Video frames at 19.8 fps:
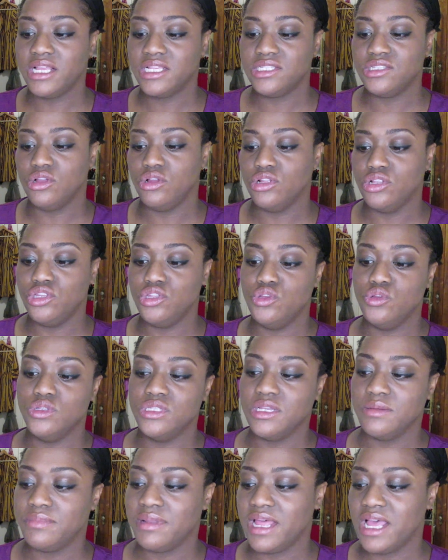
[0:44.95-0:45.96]
salt and using
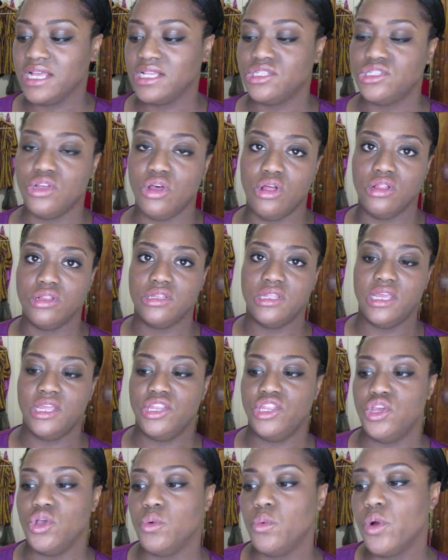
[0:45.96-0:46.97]
black salt in
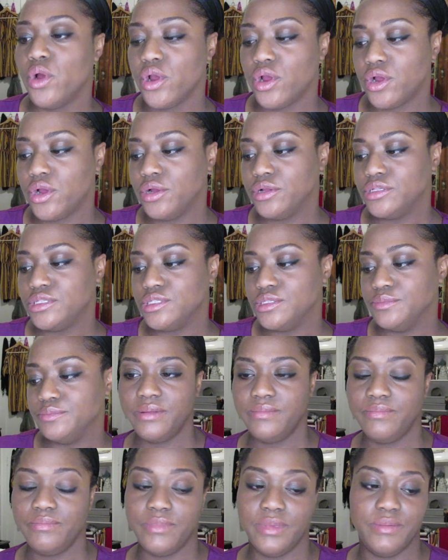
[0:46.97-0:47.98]
your work.
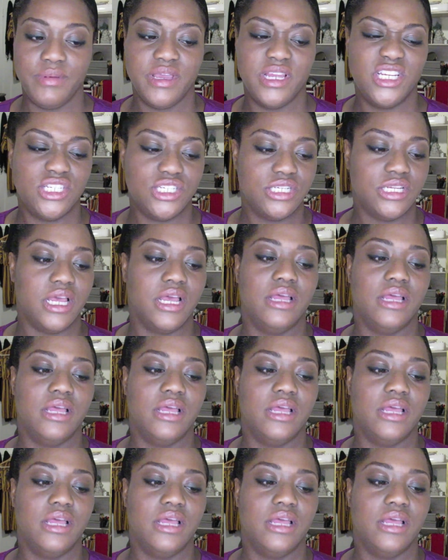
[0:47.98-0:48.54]
Maybe I should.